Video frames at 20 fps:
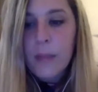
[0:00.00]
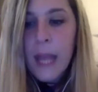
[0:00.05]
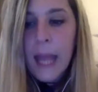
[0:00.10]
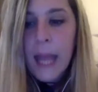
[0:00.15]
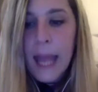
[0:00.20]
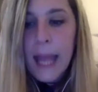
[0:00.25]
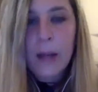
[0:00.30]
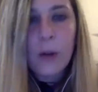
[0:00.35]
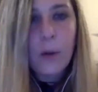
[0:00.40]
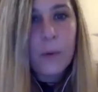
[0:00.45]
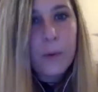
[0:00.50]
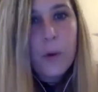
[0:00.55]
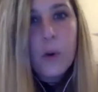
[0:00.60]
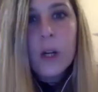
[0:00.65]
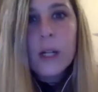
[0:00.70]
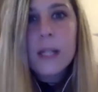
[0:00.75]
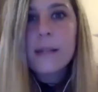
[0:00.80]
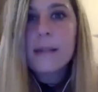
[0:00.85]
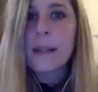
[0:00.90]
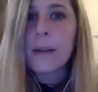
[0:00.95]
And of
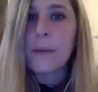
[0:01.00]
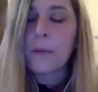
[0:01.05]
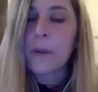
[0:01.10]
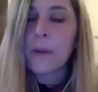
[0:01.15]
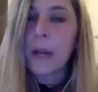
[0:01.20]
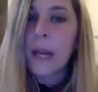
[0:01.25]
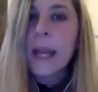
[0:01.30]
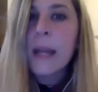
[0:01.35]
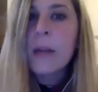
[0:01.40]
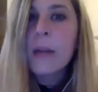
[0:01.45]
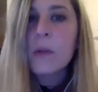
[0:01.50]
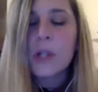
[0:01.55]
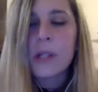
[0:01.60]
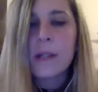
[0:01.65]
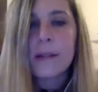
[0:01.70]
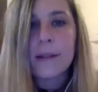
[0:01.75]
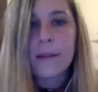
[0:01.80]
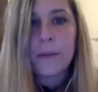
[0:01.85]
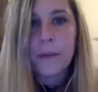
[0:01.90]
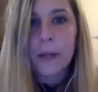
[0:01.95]
course, different languages,
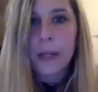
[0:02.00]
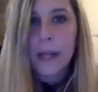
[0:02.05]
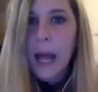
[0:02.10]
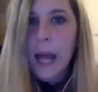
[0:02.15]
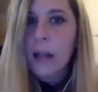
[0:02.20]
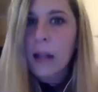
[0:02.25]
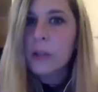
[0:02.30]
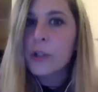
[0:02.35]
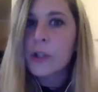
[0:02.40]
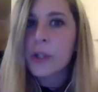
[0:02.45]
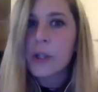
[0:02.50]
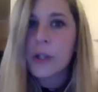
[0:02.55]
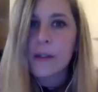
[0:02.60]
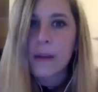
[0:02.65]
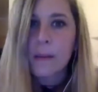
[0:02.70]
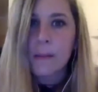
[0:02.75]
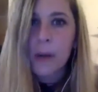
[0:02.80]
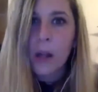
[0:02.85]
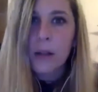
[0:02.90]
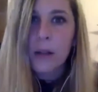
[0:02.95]
different cultures.
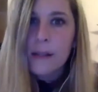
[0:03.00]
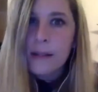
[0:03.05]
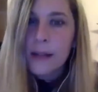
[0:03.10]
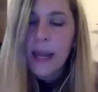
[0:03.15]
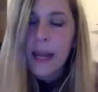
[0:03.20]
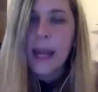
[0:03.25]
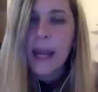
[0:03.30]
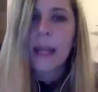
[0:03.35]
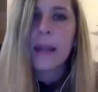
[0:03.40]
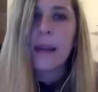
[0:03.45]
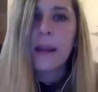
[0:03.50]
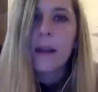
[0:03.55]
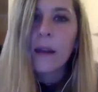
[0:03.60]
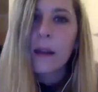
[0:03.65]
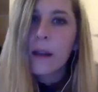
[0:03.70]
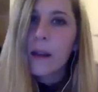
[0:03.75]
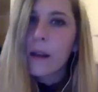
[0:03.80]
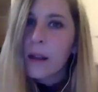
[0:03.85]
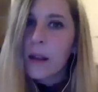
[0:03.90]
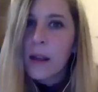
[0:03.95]
I'm not saying
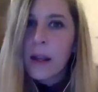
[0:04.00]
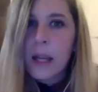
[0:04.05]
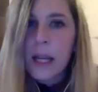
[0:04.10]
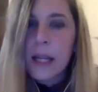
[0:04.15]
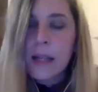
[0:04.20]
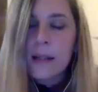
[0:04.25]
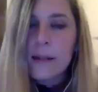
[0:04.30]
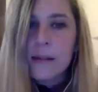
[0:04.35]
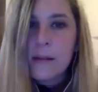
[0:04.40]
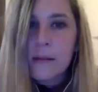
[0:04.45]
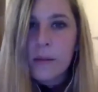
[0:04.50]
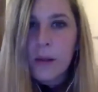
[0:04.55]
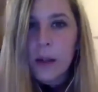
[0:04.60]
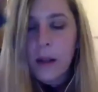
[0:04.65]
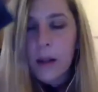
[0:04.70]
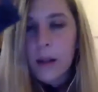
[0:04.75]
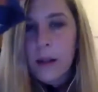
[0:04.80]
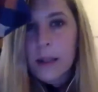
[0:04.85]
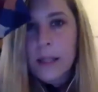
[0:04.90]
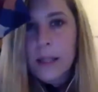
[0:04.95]
it's
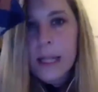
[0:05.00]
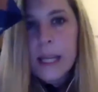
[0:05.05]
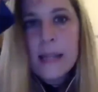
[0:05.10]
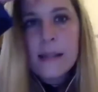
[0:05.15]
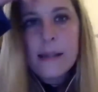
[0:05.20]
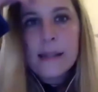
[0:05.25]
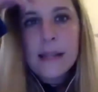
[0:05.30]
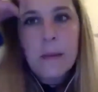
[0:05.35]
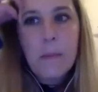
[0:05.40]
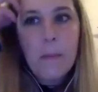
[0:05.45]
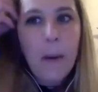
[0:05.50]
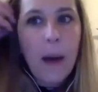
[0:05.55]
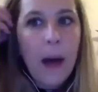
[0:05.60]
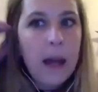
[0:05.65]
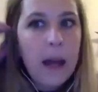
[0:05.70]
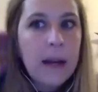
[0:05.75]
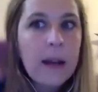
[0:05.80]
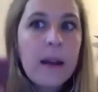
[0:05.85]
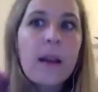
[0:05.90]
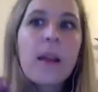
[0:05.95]
easy,
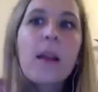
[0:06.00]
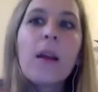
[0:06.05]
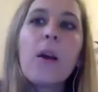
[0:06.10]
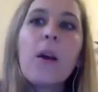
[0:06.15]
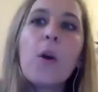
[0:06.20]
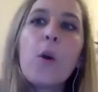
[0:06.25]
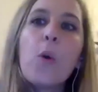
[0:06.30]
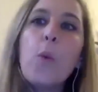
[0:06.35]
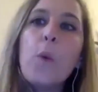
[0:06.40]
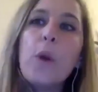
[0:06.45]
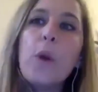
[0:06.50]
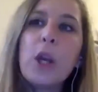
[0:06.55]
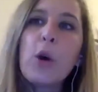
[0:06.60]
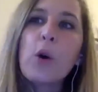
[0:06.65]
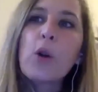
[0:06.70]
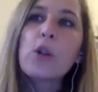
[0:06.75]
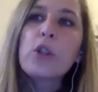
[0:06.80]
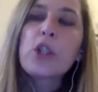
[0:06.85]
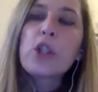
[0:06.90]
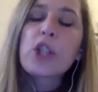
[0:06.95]
but we
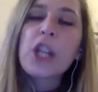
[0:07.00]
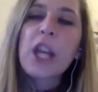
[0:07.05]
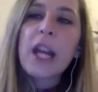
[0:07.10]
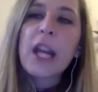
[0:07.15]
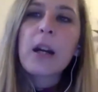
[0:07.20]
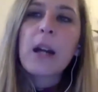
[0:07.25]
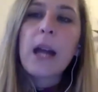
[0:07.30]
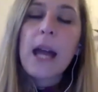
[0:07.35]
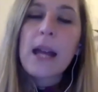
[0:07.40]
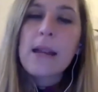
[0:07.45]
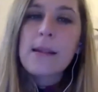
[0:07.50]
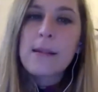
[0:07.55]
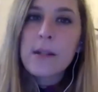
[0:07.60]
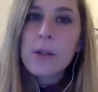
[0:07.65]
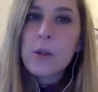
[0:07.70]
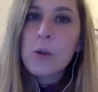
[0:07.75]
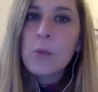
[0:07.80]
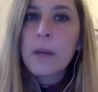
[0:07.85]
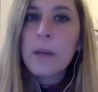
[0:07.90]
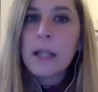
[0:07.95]
all share as
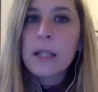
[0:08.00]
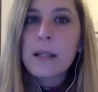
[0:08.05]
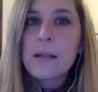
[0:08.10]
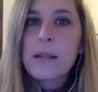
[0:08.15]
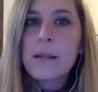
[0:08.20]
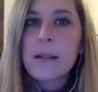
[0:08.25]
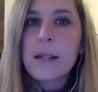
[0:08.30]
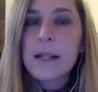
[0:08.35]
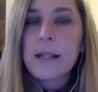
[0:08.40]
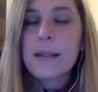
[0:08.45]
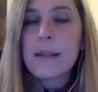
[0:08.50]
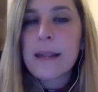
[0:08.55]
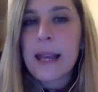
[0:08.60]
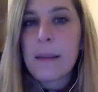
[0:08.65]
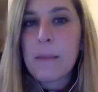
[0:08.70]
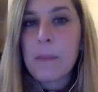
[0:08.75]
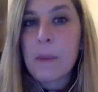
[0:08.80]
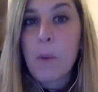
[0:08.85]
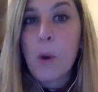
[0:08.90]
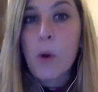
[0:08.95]
humans the
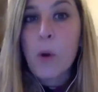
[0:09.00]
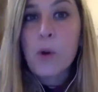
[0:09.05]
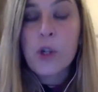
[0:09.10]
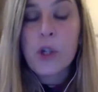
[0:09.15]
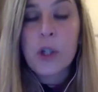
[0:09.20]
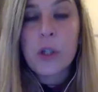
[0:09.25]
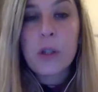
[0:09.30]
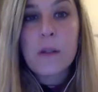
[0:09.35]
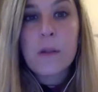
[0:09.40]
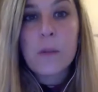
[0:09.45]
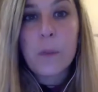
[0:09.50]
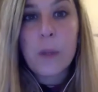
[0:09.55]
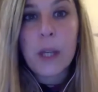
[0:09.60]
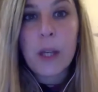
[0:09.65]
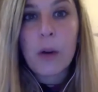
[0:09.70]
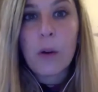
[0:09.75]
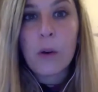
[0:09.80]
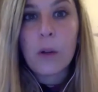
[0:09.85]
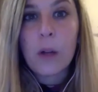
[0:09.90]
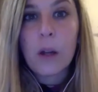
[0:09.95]
same emotions. We
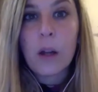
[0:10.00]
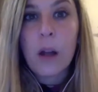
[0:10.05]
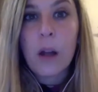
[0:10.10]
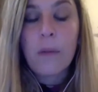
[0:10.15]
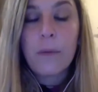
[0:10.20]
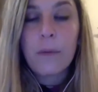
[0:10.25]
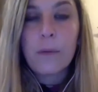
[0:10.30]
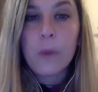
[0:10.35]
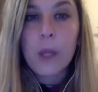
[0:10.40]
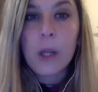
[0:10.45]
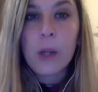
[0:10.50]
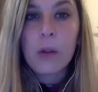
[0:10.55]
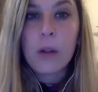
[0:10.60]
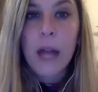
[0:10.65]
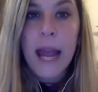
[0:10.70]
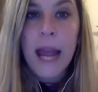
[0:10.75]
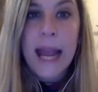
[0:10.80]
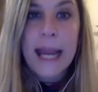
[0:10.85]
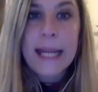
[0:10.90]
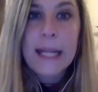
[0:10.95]
all love, we all
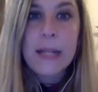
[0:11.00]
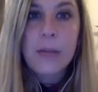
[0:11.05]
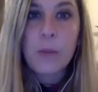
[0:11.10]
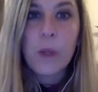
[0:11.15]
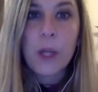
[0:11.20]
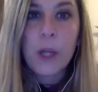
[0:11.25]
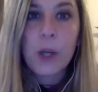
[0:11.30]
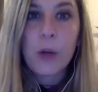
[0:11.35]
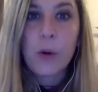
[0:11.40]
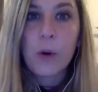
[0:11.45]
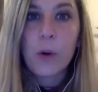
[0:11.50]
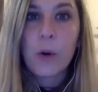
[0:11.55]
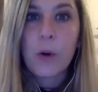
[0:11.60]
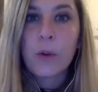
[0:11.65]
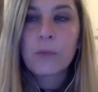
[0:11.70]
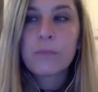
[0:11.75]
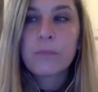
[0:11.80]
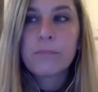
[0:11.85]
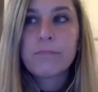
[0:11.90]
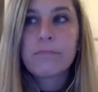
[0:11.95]
hate, we
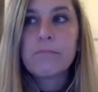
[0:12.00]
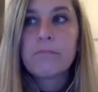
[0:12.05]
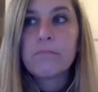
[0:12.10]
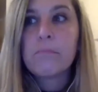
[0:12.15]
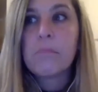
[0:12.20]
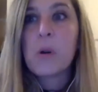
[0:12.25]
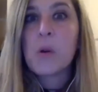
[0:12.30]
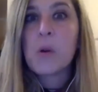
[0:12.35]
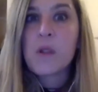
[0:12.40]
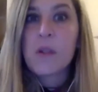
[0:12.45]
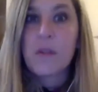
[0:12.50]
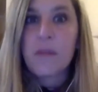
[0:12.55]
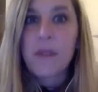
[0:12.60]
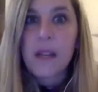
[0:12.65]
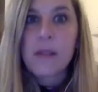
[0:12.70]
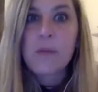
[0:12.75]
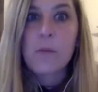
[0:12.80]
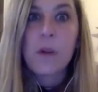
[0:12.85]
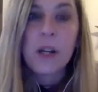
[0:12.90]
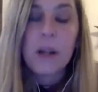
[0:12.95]
all, most of
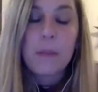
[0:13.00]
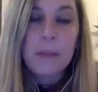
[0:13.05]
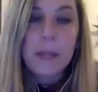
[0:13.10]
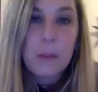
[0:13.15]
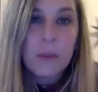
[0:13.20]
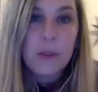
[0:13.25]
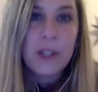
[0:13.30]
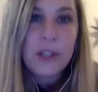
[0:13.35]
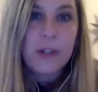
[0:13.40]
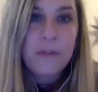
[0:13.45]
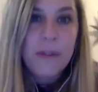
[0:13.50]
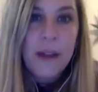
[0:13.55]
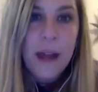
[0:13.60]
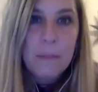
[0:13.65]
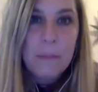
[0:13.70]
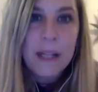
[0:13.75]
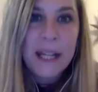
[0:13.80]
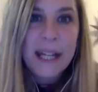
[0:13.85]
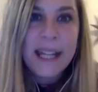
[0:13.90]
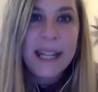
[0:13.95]
us wanna be with their
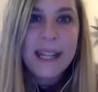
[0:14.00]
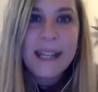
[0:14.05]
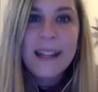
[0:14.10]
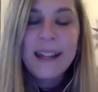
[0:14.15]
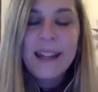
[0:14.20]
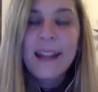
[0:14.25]
family.